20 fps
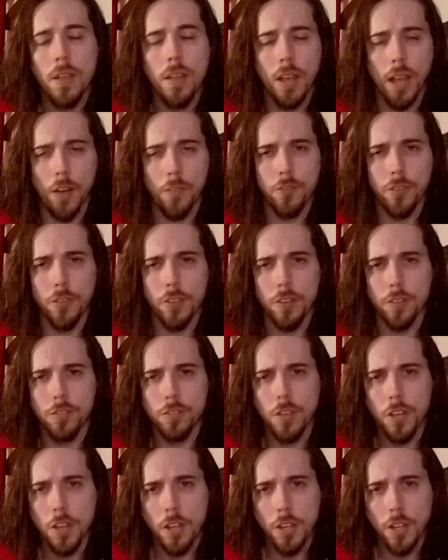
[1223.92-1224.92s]
After
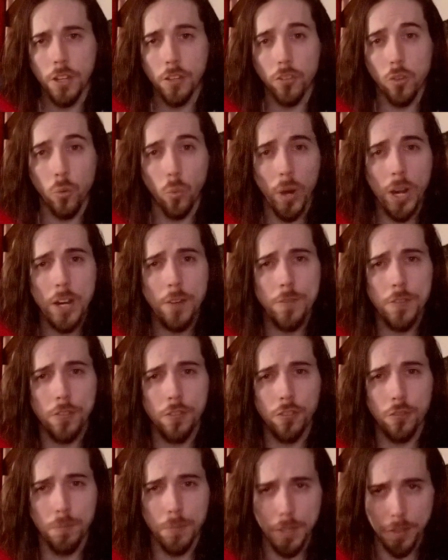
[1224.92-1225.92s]
this is the Way of the
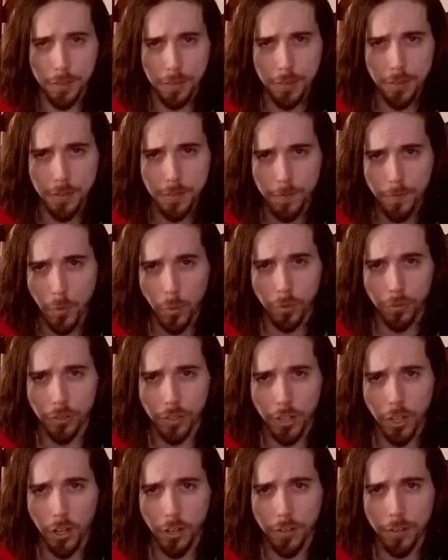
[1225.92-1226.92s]
Smith,
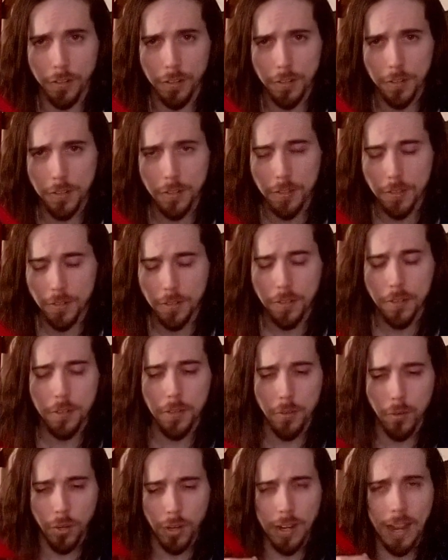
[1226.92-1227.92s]
focusing on
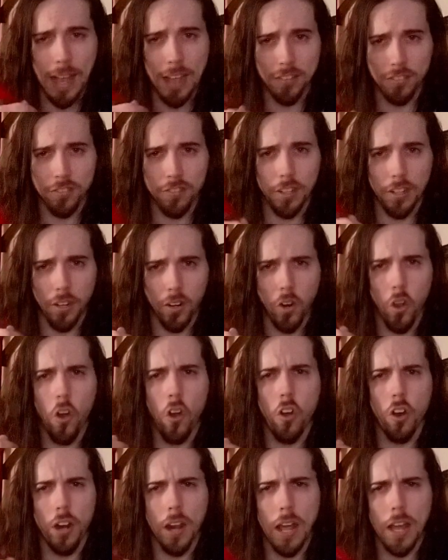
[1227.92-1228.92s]

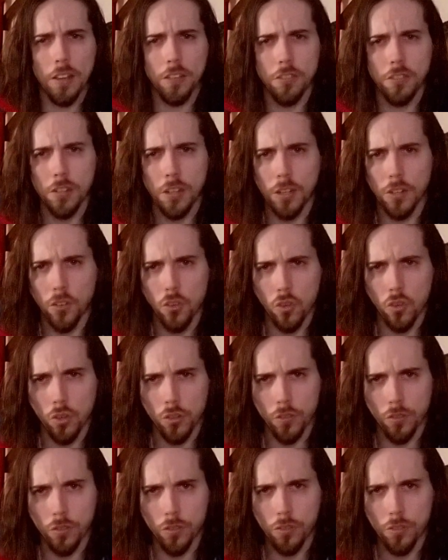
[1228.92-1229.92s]
long-lasting
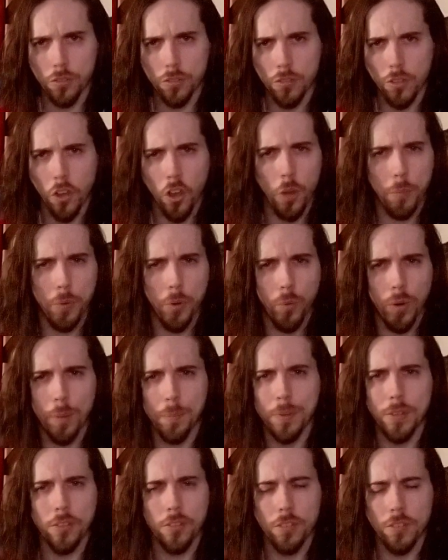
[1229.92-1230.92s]
goods, armor,
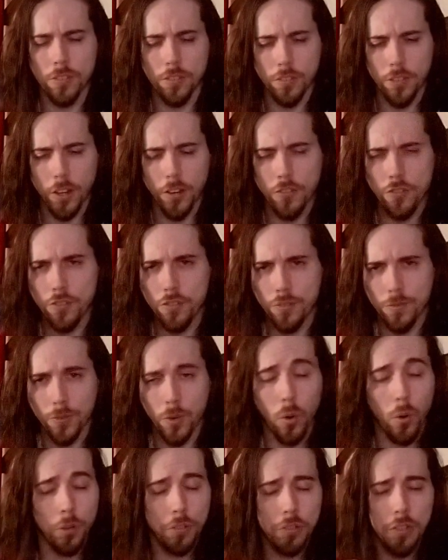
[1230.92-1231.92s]
weapons, and such. Of
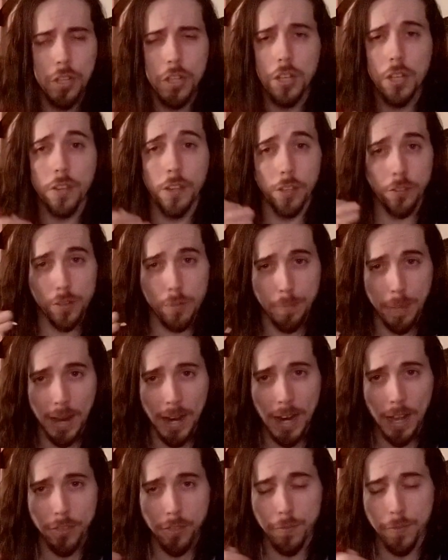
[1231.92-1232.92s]
course, there's the
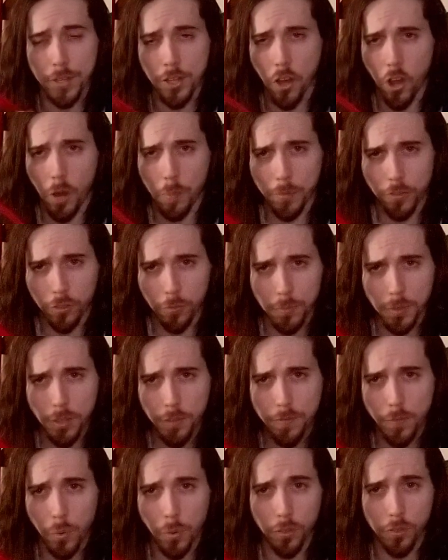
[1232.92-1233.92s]
Path of the Armor
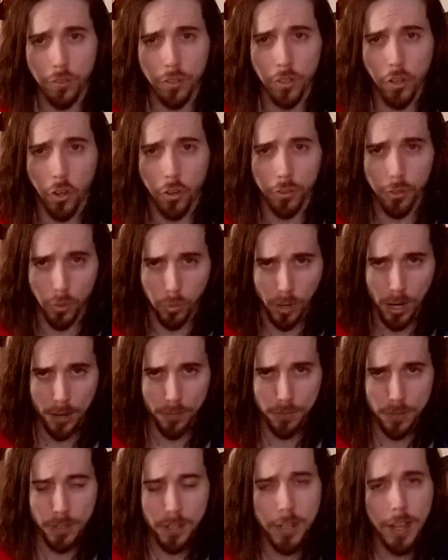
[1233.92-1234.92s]
Smith, focusing on
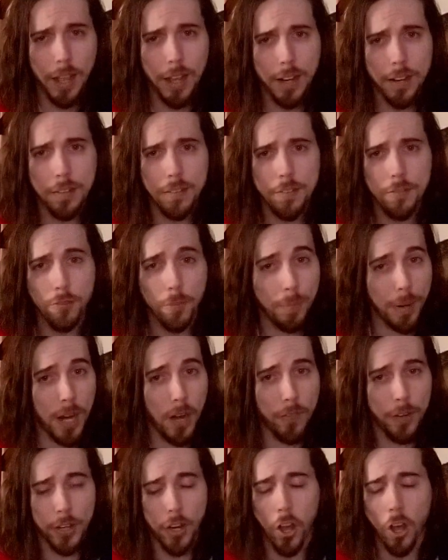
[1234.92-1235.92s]
crafting and
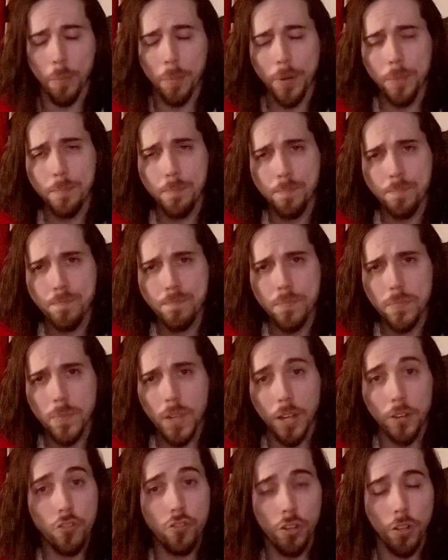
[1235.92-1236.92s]
repairing armor,
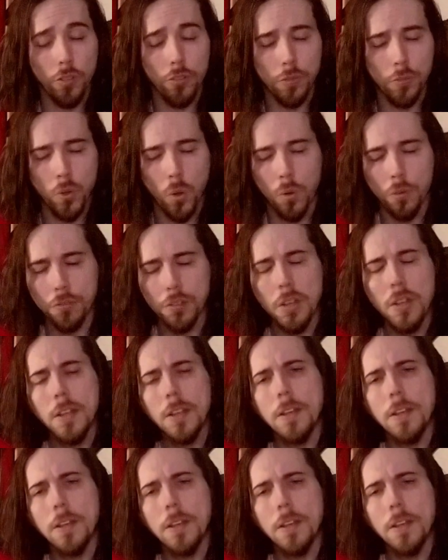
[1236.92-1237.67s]
and shields, of course.